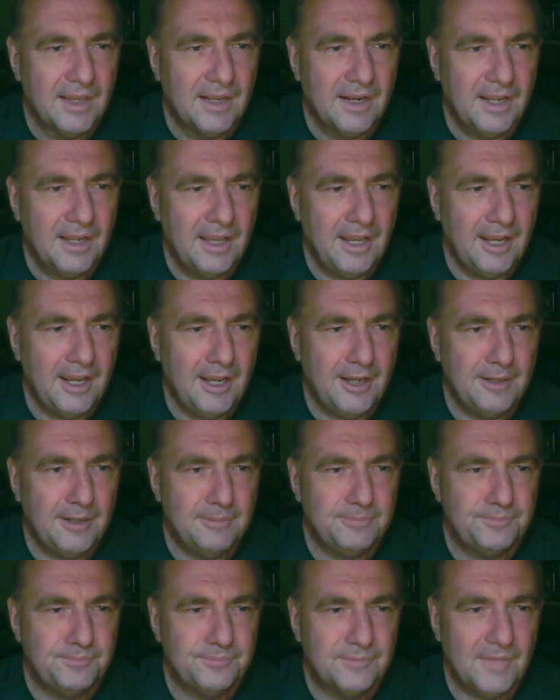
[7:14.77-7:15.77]
And
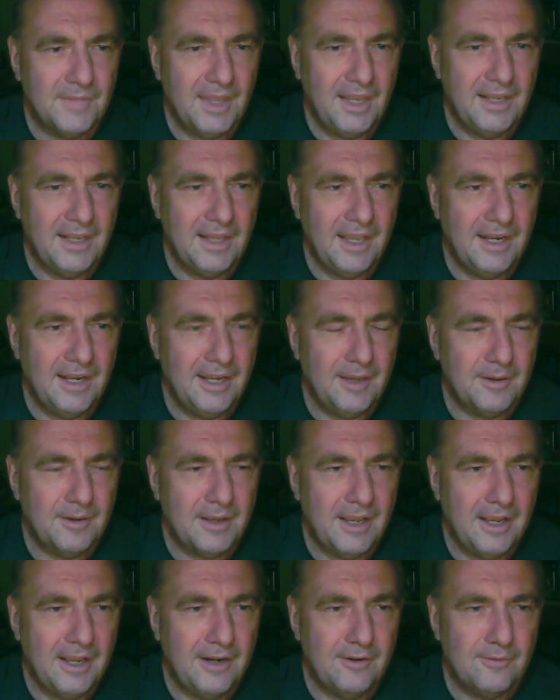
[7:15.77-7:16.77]
then I'll
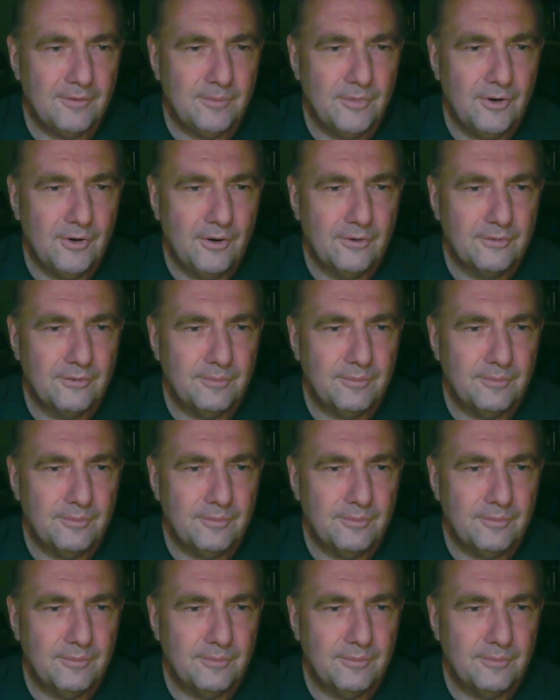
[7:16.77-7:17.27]
kind of move